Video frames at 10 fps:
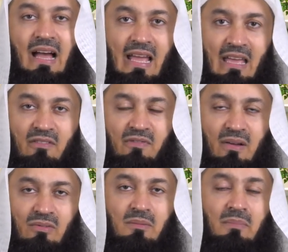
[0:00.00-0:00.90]
I have
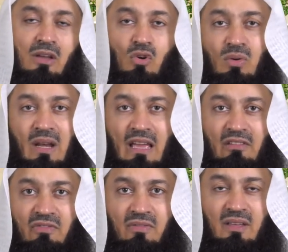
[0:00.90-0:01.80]
found in my own
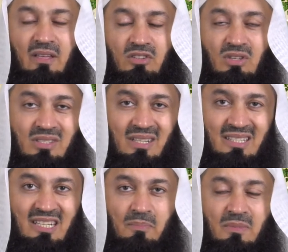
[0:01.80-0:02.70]
life, just a
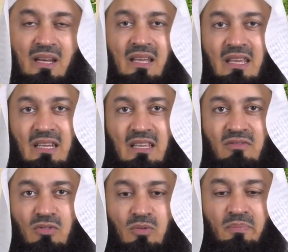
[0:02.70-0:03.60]
tip that I can
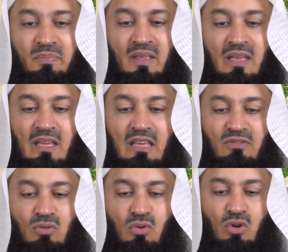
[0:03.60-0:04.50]
give you,
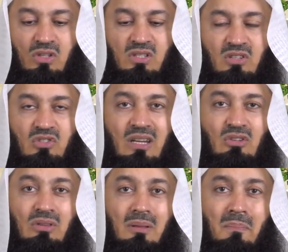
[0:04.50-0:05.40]
if you
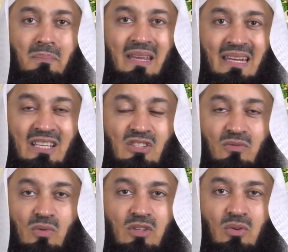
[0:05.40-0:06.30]
concentrate on the meanings of
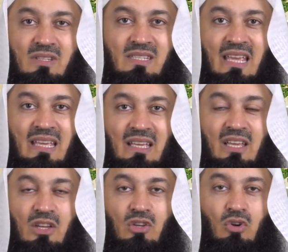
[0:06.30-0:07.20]
what you're saying,
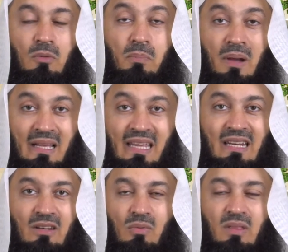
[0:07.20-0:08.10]
your
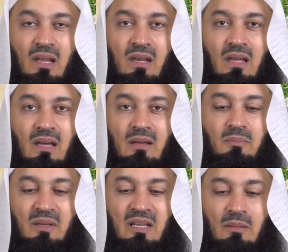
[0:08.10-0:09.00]
plug-in with Allah
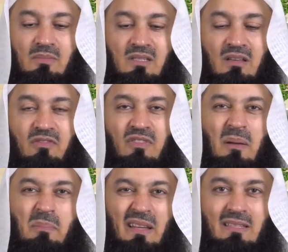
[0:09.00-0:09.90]
becomes
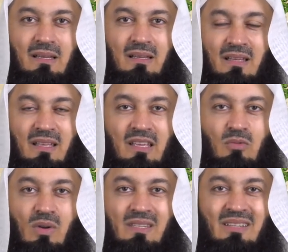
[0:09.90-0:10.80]
far better
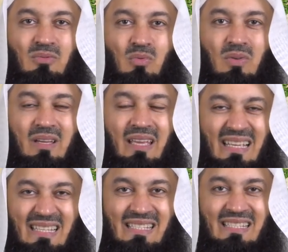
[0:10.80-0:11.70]
than what it
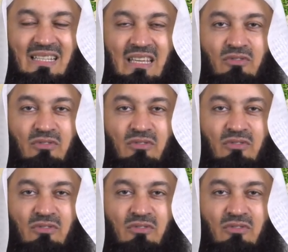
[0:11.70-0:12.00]
is